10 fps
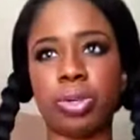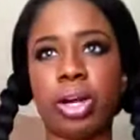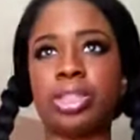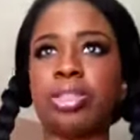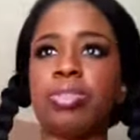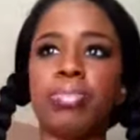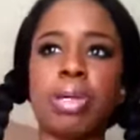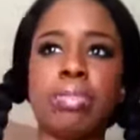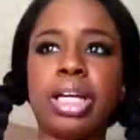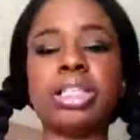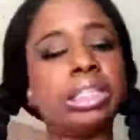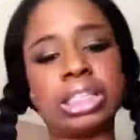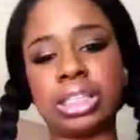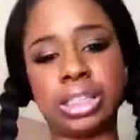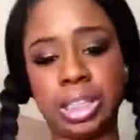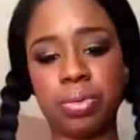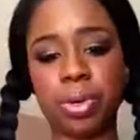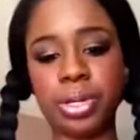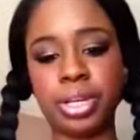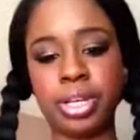I don't remember. I didn't get to see
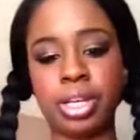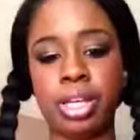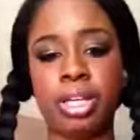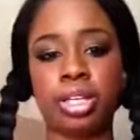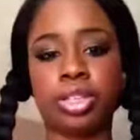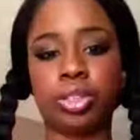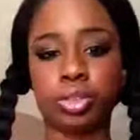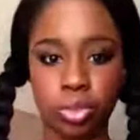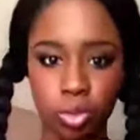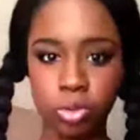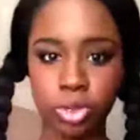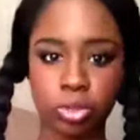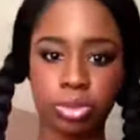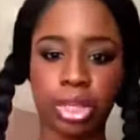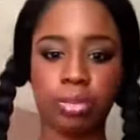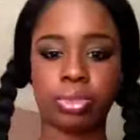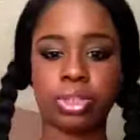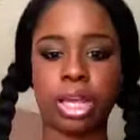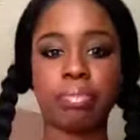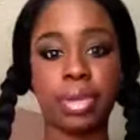one because those were all sold out
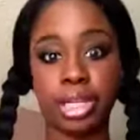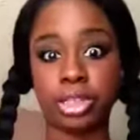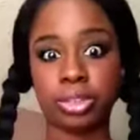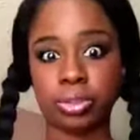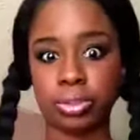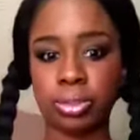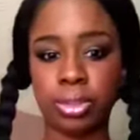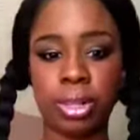at my store.